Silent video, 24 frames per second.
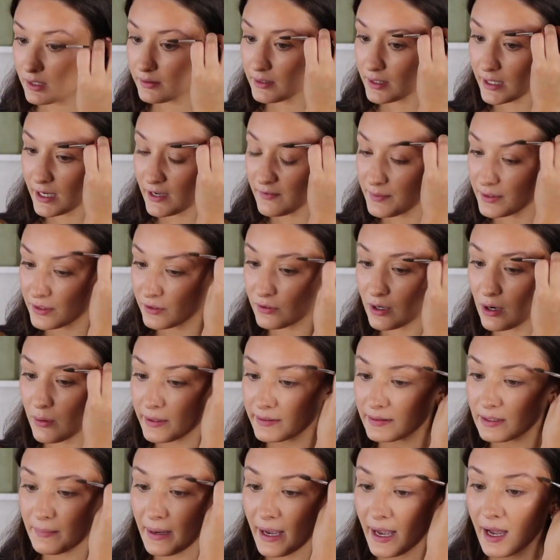And like I've been
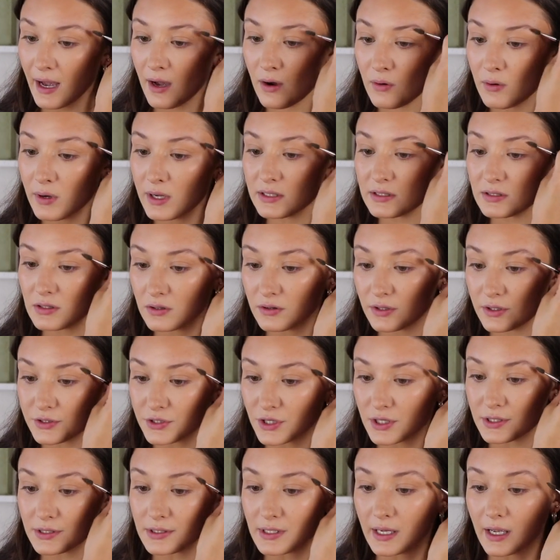growing them out, and so they're
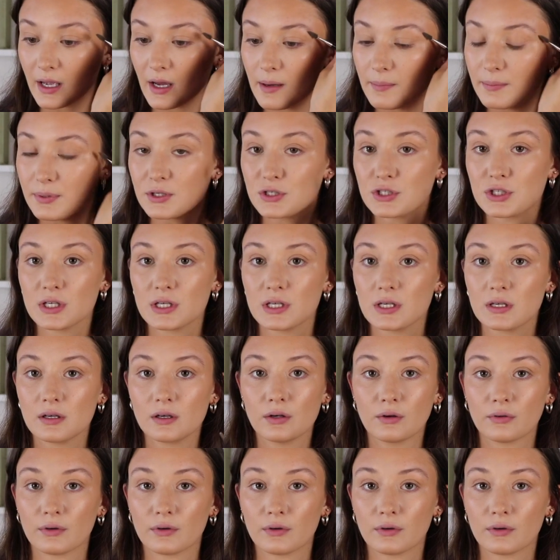just like a bushy,